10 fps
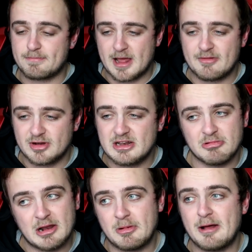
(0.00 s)
They're playing really
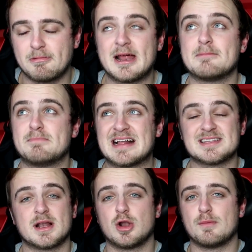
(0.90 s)
well, playing
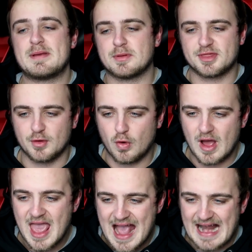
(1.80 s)
better than a lot of people thought.